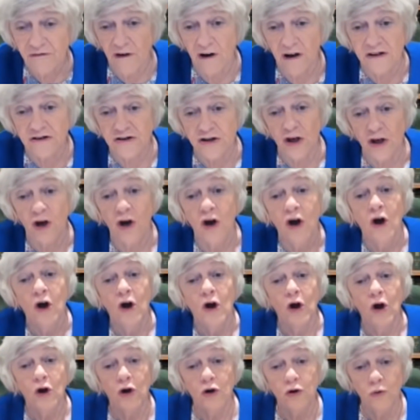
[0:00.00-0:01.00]
advisor
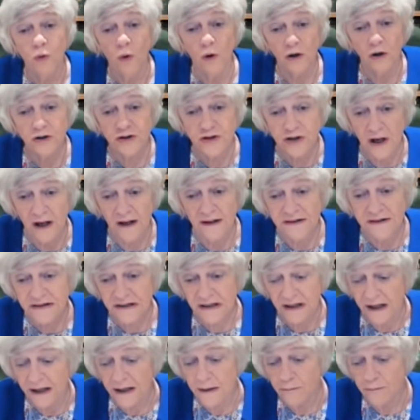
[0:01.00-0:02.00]
who will
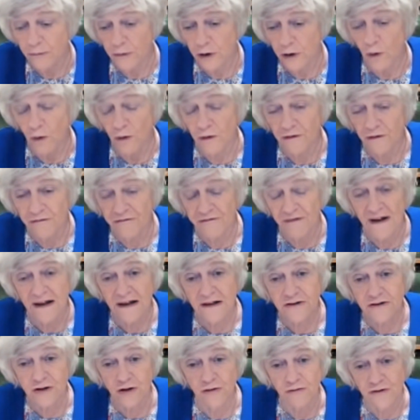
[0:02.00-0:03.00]
just keep your
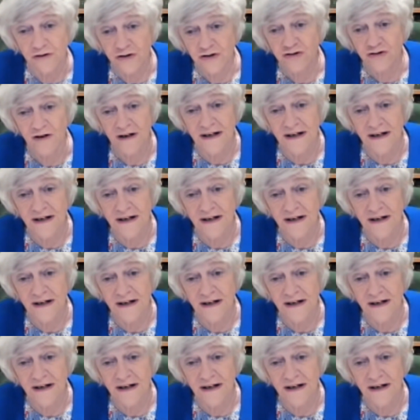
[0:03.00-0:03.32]
affairs on the